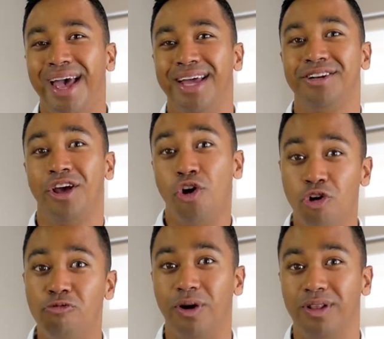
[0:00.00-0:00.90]
and
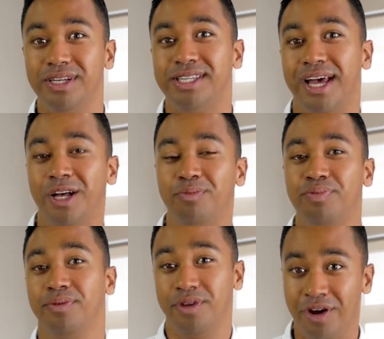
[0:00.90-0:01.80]
her role is to help
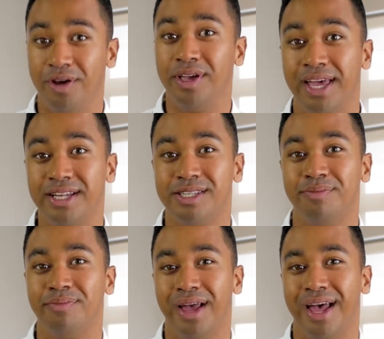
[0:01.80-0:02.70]
get
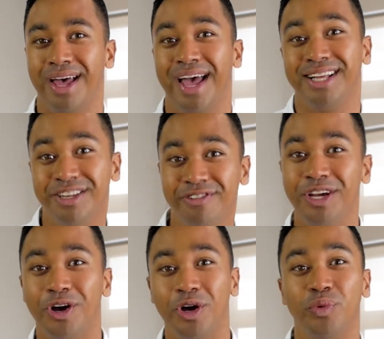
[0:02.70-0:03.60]
some activity
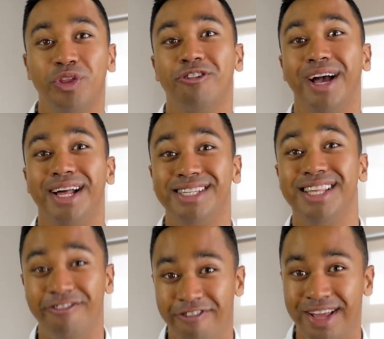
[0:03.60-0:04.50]
going with regards to
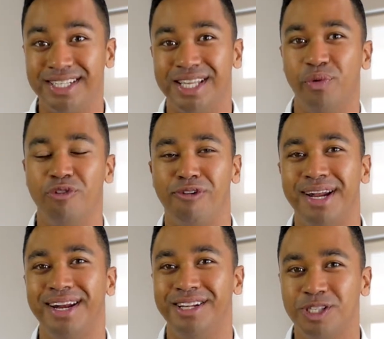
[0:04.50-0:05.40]
the events that we run
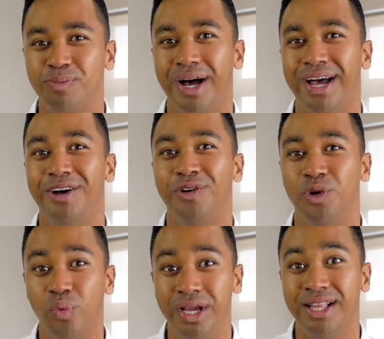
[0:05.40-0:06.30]
at Inspire on a
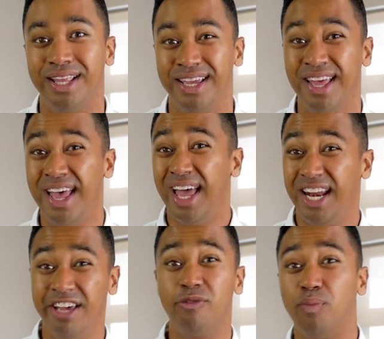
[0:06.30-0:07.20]
weekly and
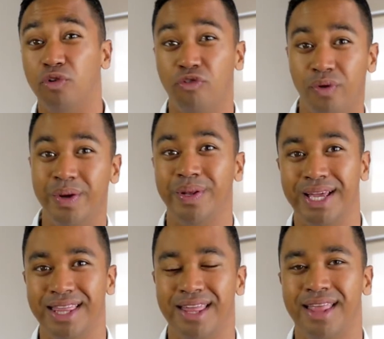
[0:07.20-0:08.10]
even more
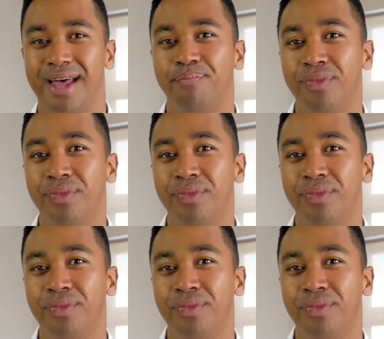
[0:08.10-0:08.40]
frequently than that.